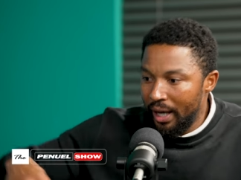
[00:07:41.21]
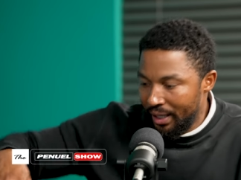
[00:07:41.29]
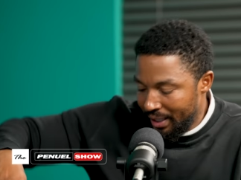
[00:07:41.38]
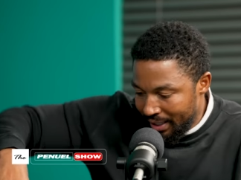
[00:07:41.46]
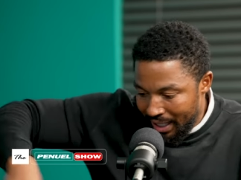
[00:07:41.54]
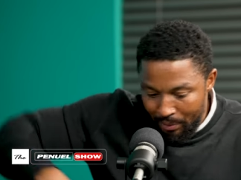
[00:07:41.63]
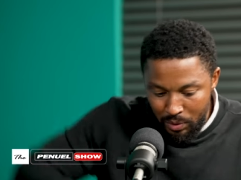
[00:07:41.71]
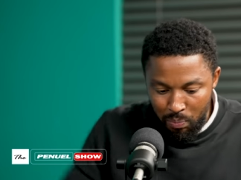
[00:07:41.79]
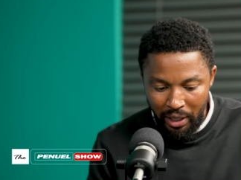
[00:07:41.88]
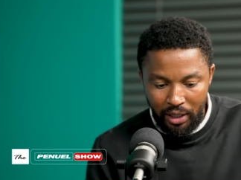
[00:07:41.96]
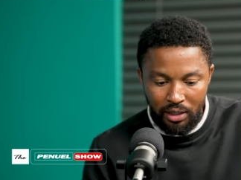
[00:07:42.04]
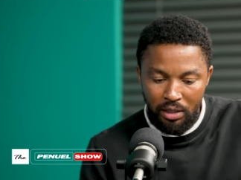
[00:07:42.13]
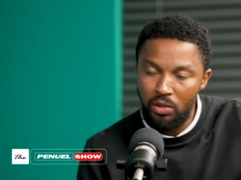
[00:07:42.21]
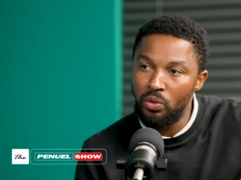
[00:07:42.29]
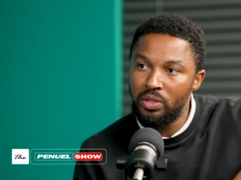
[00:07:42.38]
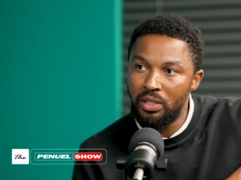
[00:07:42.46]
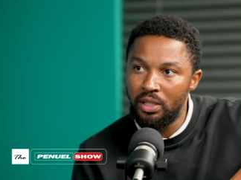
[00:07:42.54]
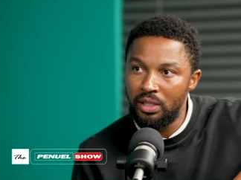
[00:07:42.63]
and then comes back and
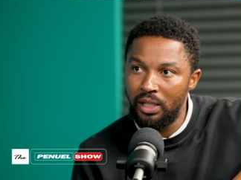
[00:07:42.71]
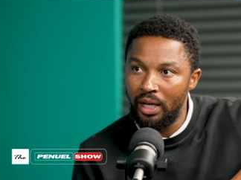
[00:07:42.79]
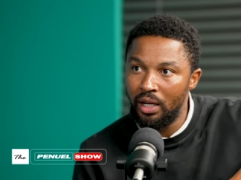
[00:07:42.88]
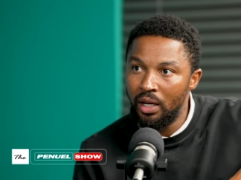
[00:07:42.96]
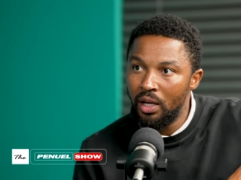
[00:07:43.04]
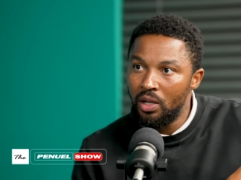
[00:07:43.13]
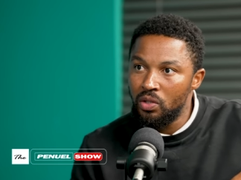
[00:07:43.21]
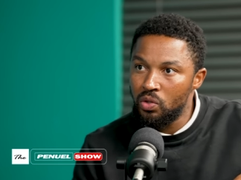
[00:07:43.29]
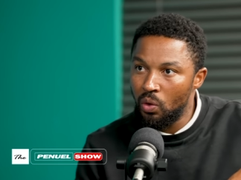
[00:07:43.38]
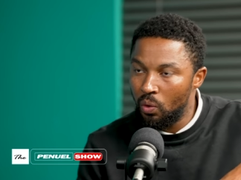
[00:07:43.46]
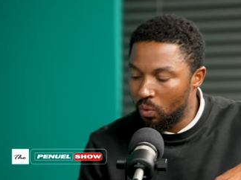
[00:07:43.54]
uses it here. So